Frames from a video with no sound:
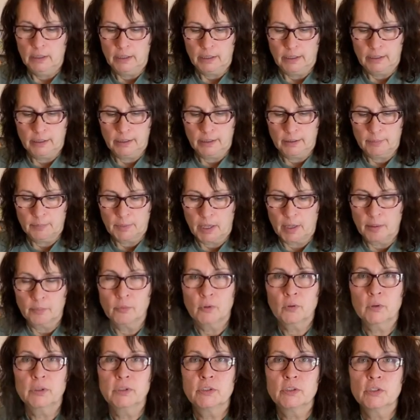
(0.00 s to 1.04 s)
Um, I'm
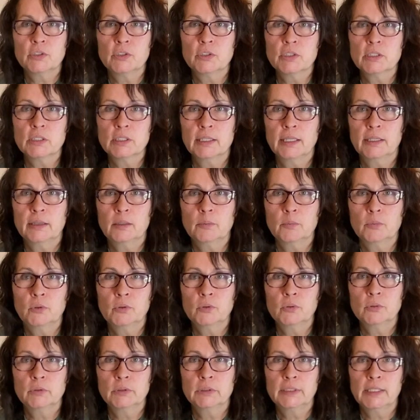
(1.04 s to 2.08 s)
going to just let them
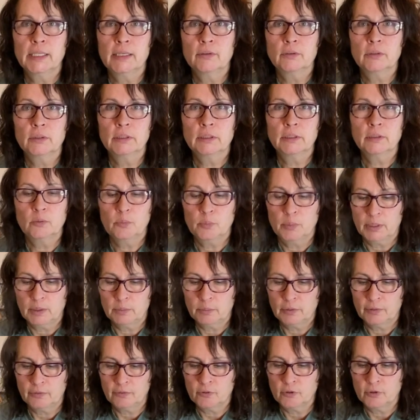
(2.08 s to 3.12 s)
cool down a little bit
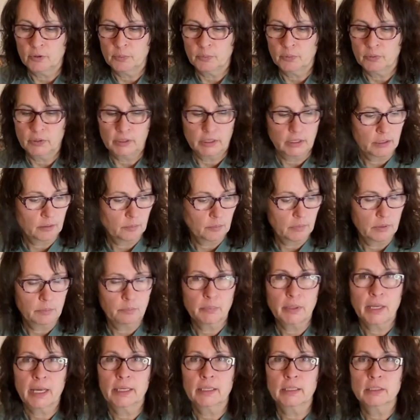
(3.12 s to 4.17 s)
before putting them
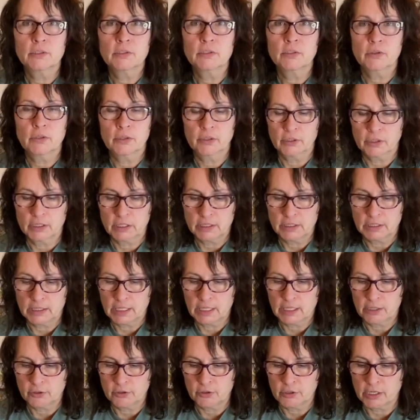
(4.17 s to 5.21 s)
back into their
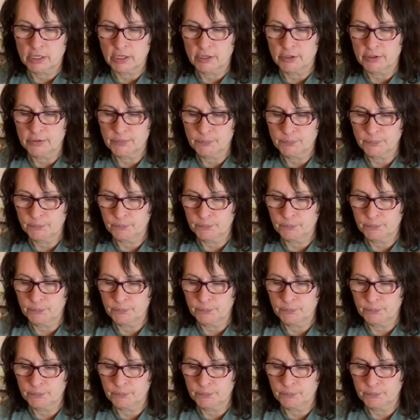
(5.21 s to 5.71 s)
container here.